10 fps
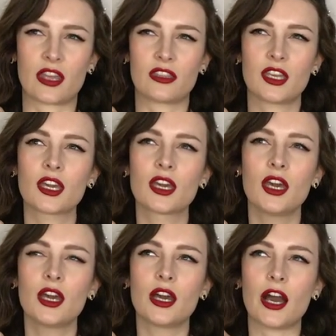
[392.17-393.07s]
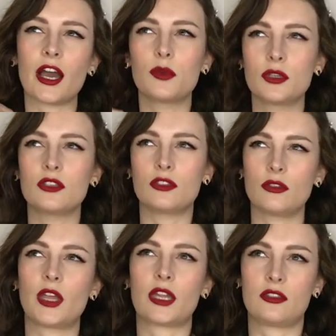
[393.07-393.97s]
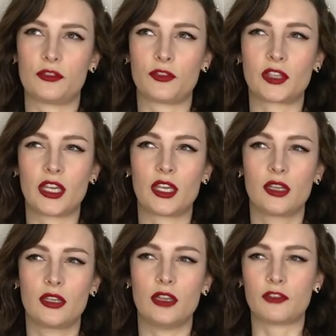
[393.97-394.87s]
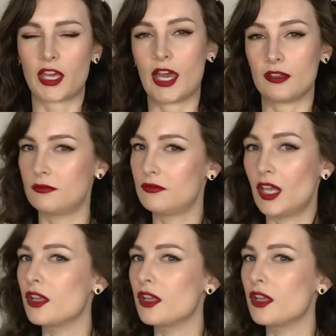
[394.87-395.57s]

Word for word: I think I would do that differently if I had